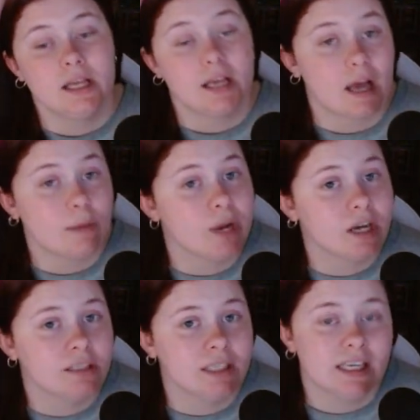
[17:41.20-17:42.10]

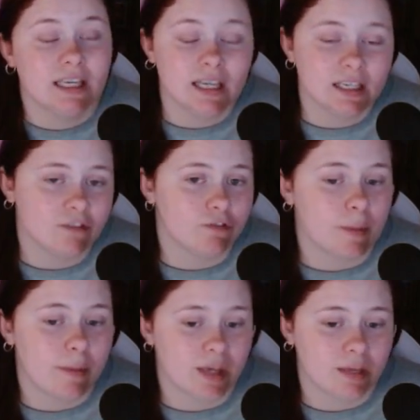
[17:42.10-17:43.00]
Apparently, he had never
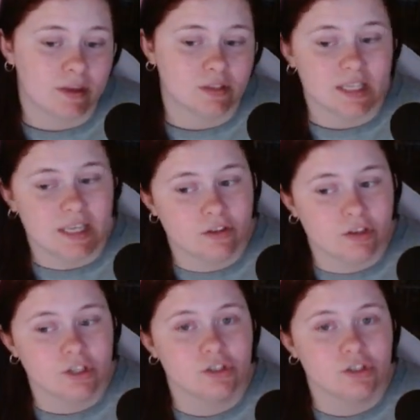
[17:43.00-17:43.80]
met Mickey Mouse either,